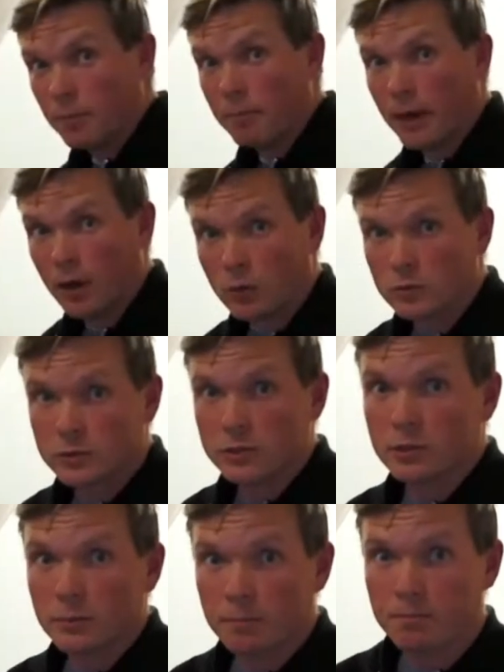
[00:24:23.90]
about
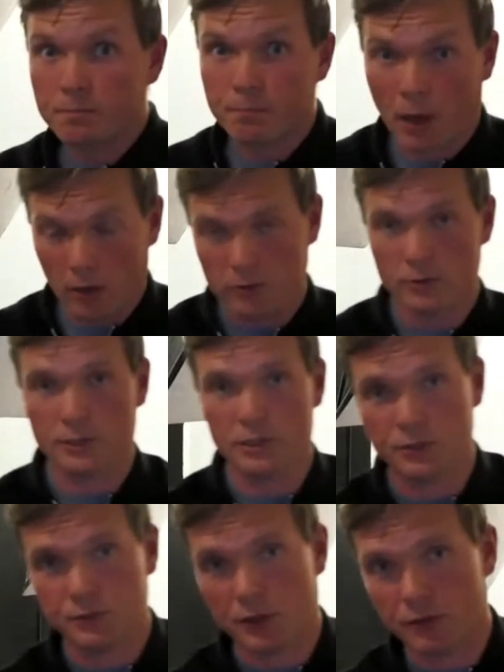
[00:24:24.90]
posing
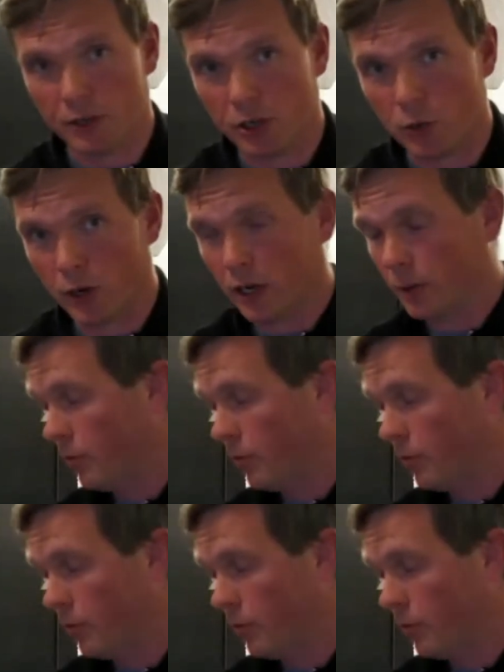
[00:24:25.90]
just very, very quickly